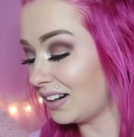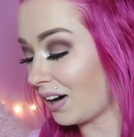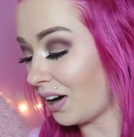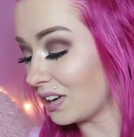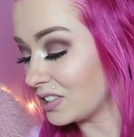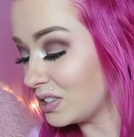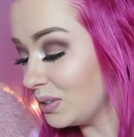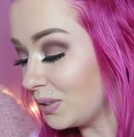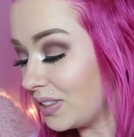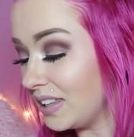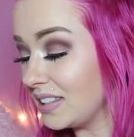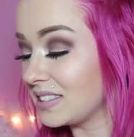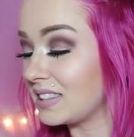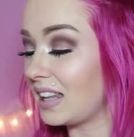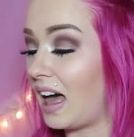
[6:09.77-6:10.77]
there are two
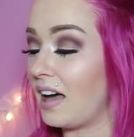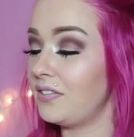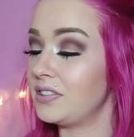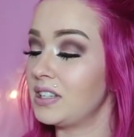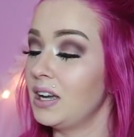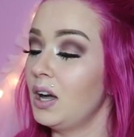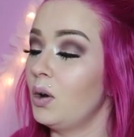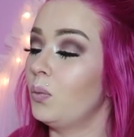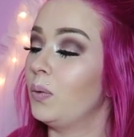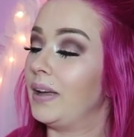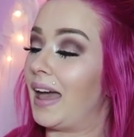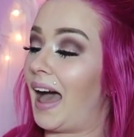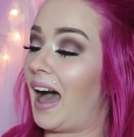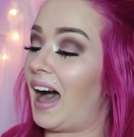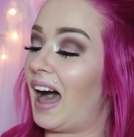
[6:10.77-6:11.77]
things left.
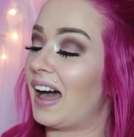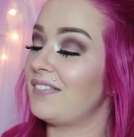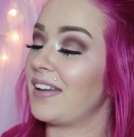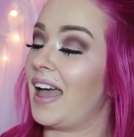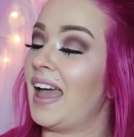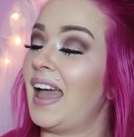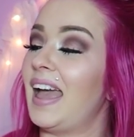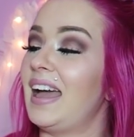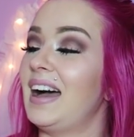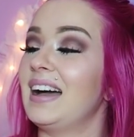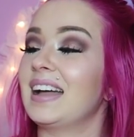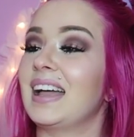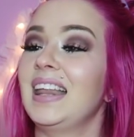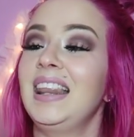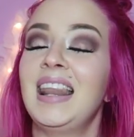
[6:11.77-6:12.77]
We have a
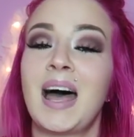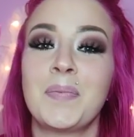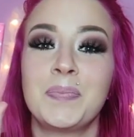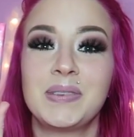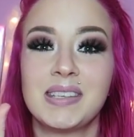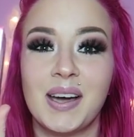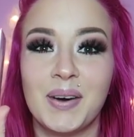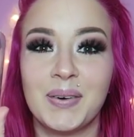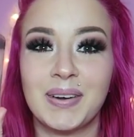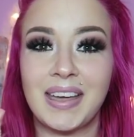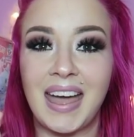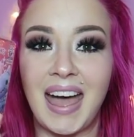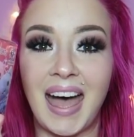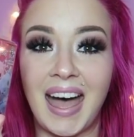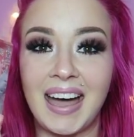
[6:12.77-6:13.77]
Klepto
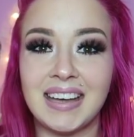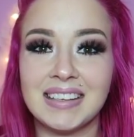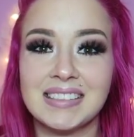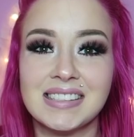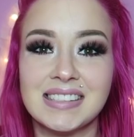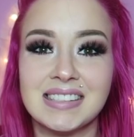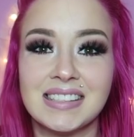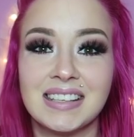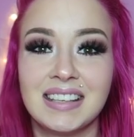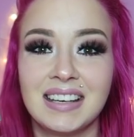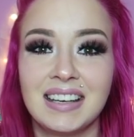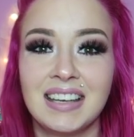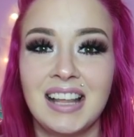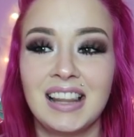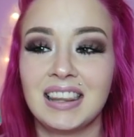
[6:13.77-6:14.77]
Cat
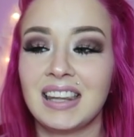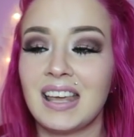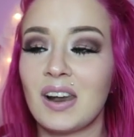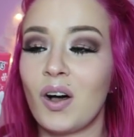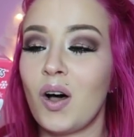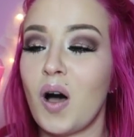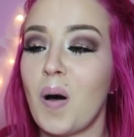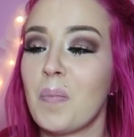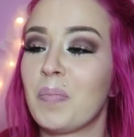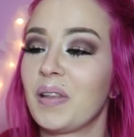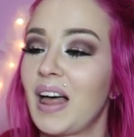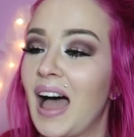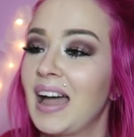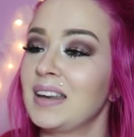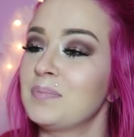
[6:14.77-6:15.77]
little
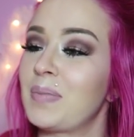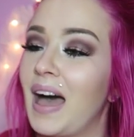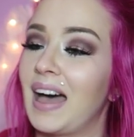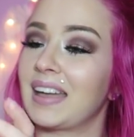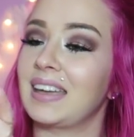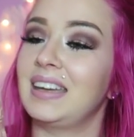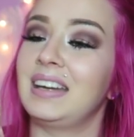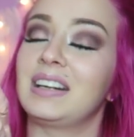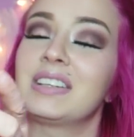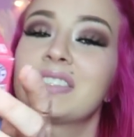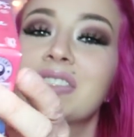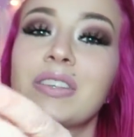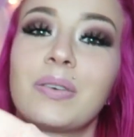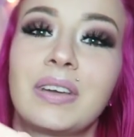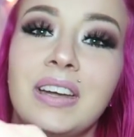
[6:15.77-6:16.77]
blind bag here.
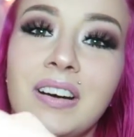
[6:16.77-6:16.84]
So